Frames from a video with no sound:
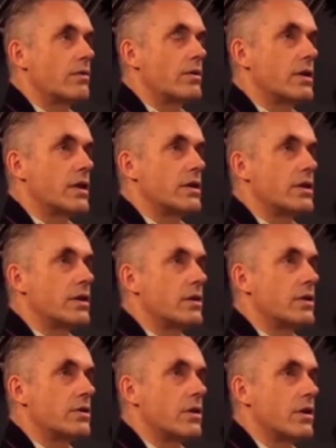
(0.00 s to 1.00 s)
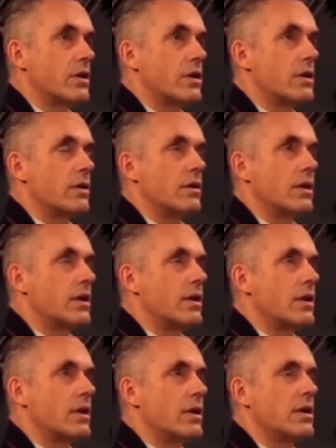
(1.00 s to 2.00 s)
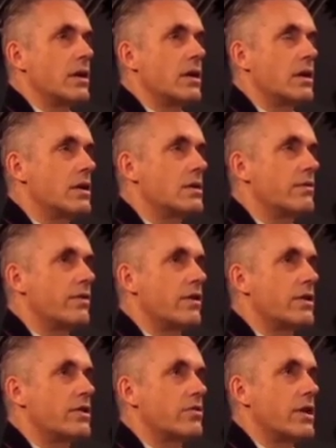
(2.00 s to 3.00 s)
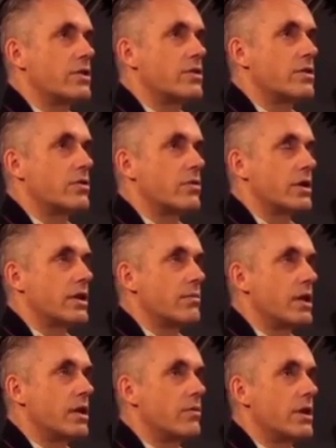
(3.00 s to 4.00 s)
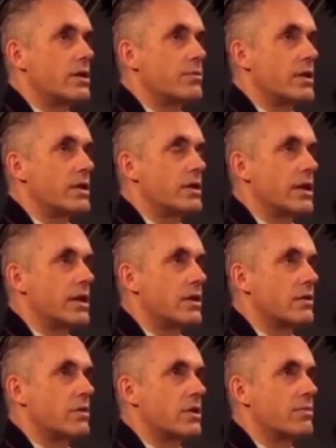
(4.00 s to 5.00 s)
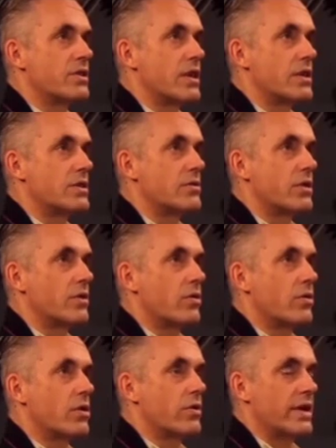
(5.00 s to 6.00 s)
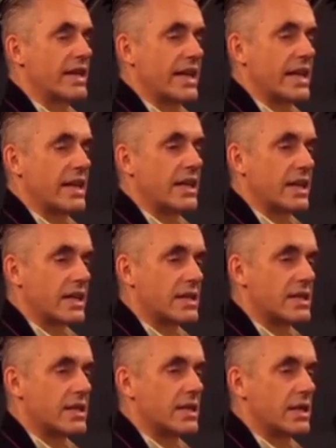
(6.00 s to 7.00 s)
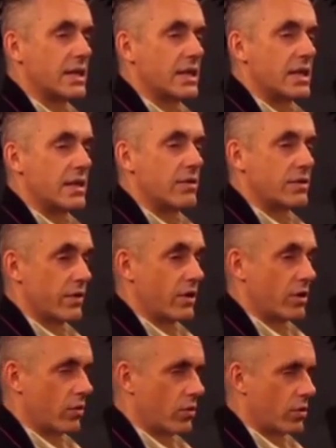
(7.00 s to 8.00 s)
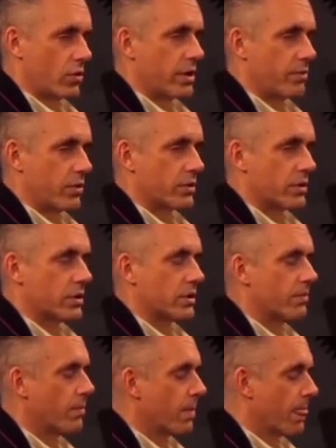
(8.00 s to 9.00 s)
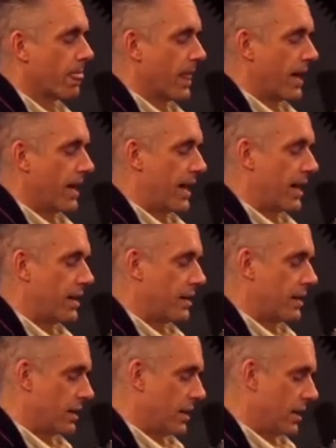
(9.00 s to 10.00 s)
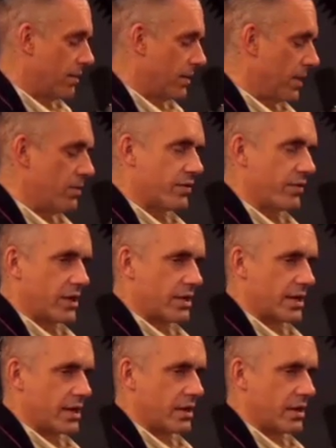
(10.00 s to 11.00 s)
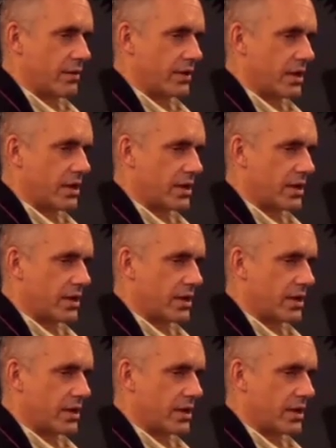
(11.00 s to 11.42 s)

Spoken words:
one of the things Hitler started, it's a very strange story in many ways because Hitler was obsessed with order and cleanliness. He was a very orderly person. And he was very sensitive